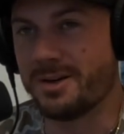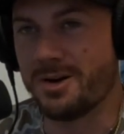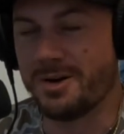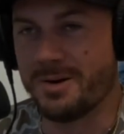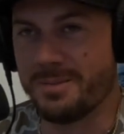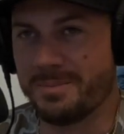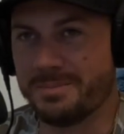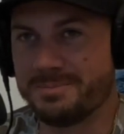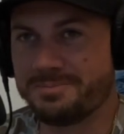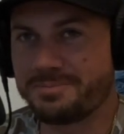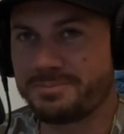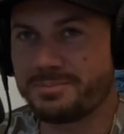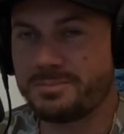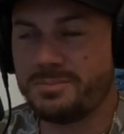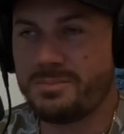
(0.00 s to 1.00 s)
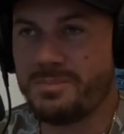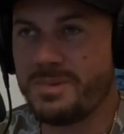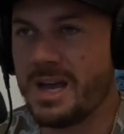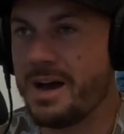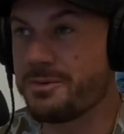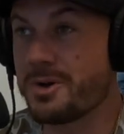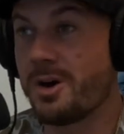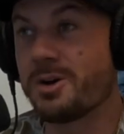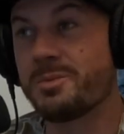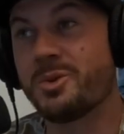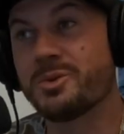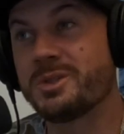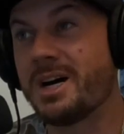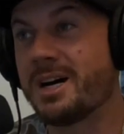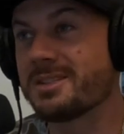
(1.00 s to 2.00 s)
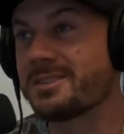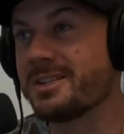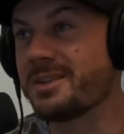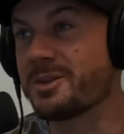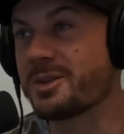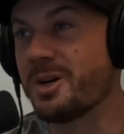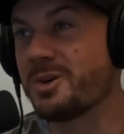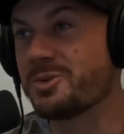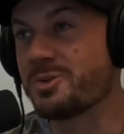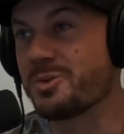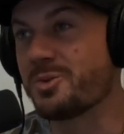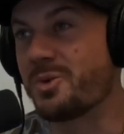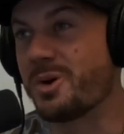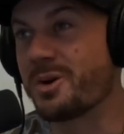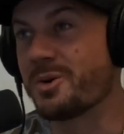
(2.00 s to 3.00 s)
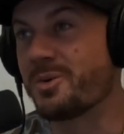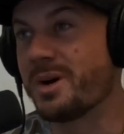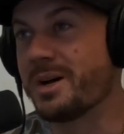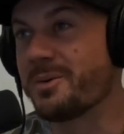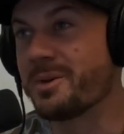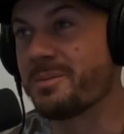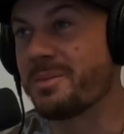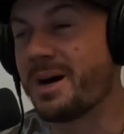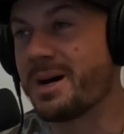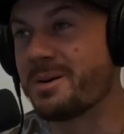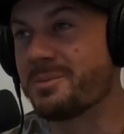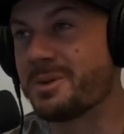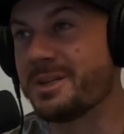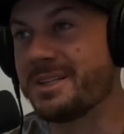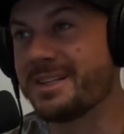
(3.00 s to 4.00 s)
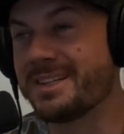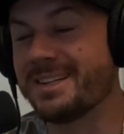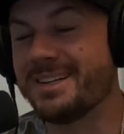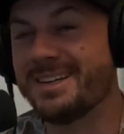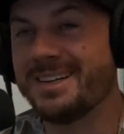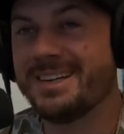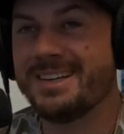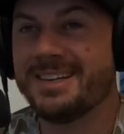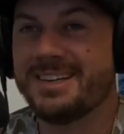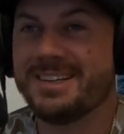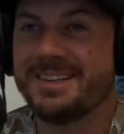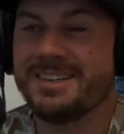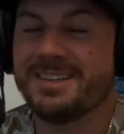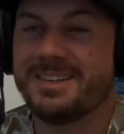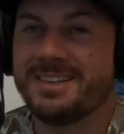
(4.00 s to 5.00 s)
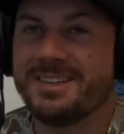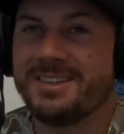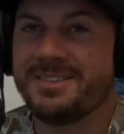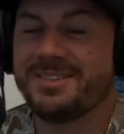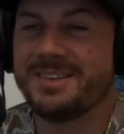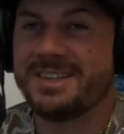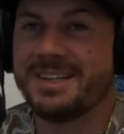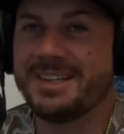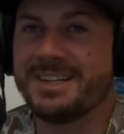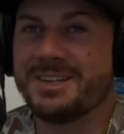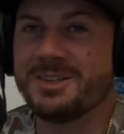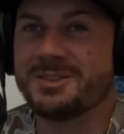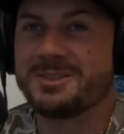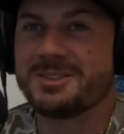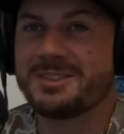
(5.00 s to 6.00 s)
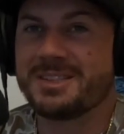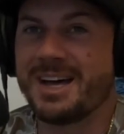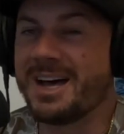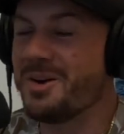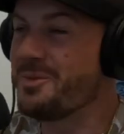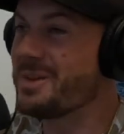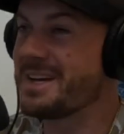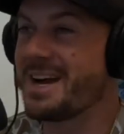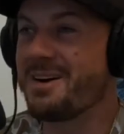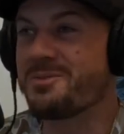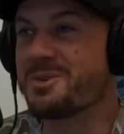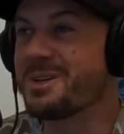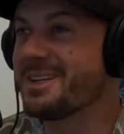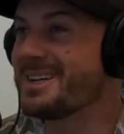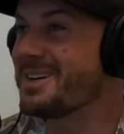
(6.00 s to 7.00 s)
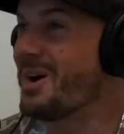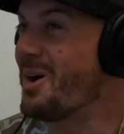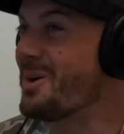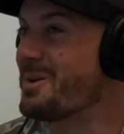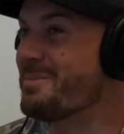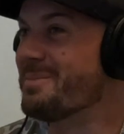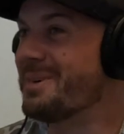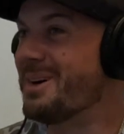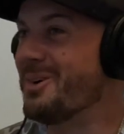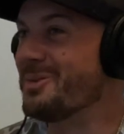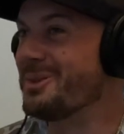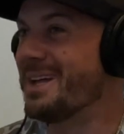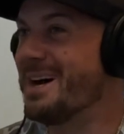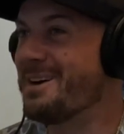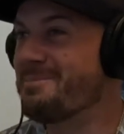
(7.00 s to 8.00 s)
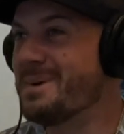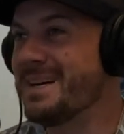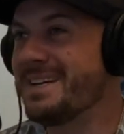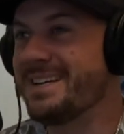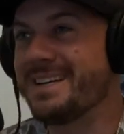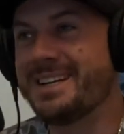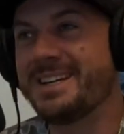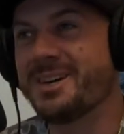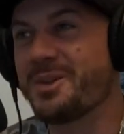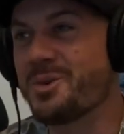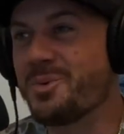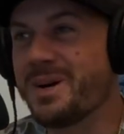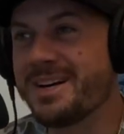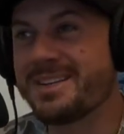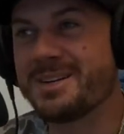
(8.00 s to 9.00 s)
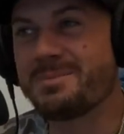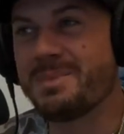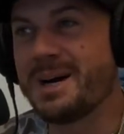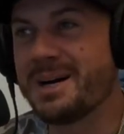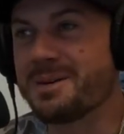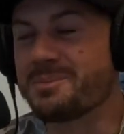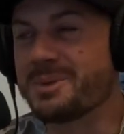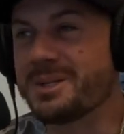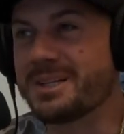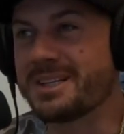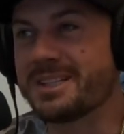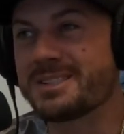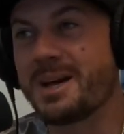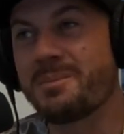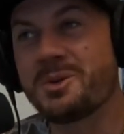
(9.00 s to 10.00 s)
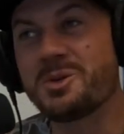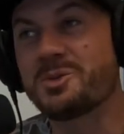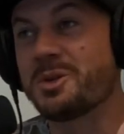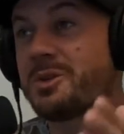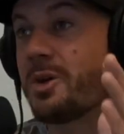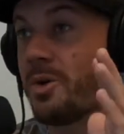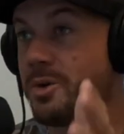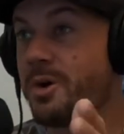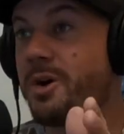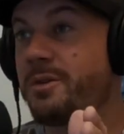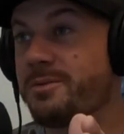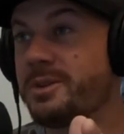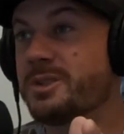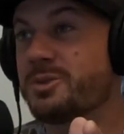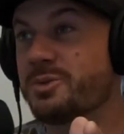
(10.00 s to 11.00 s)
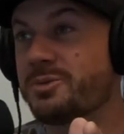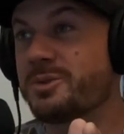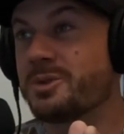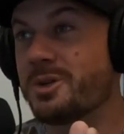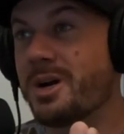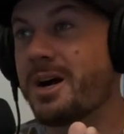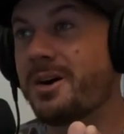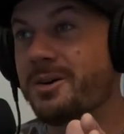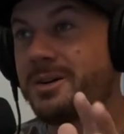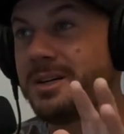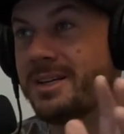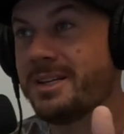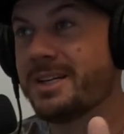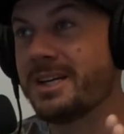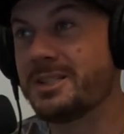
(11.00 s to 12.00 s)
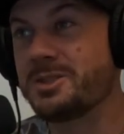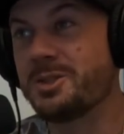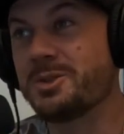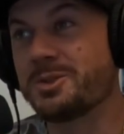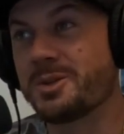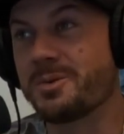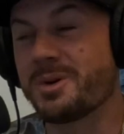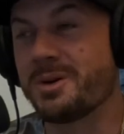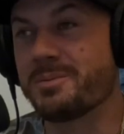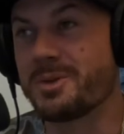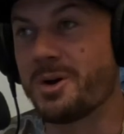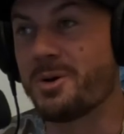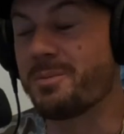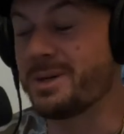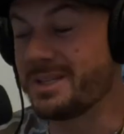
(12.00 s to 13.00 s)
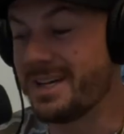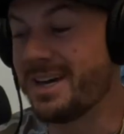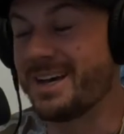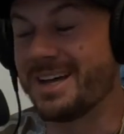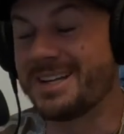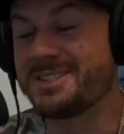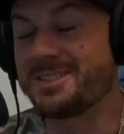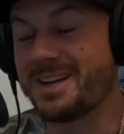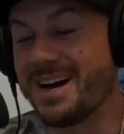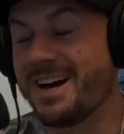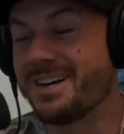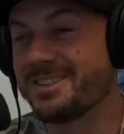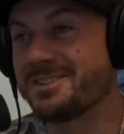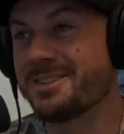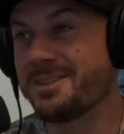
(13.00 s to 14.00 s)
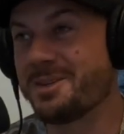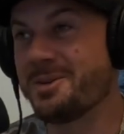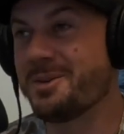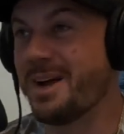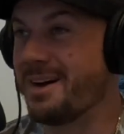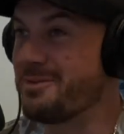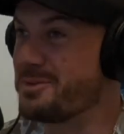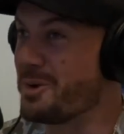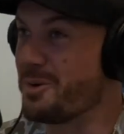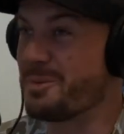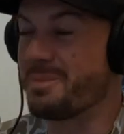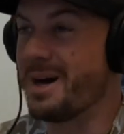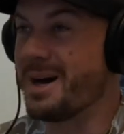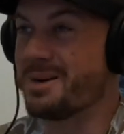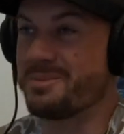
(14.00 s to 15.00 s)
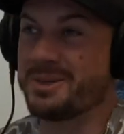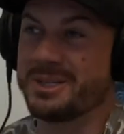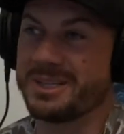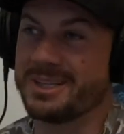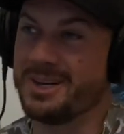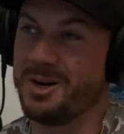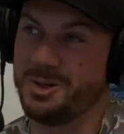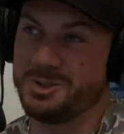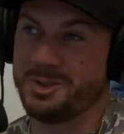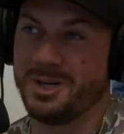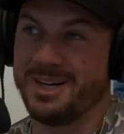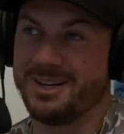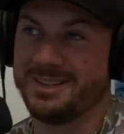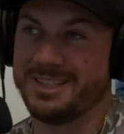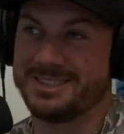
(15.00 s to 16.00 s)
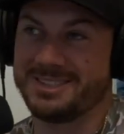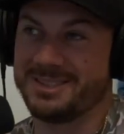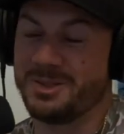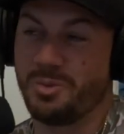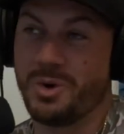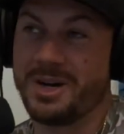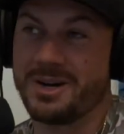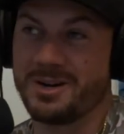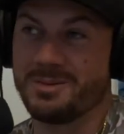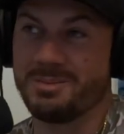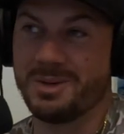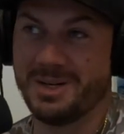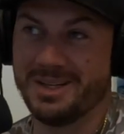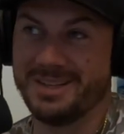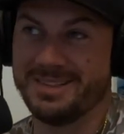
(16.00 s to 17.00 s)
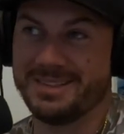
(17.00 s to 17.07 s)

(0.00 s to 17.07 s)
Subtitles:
I've caught them on docks intercoastal waterway with a bottom rig. What else? I don't think I've really caught them on live bait any other way than a bottom rig because I'm usually throwing artificials for trout. Yeah. That's usually what I'm throwing. But yeah, that's honestly, dude, I've thrown a bottom rig and caught trout. That's weird, but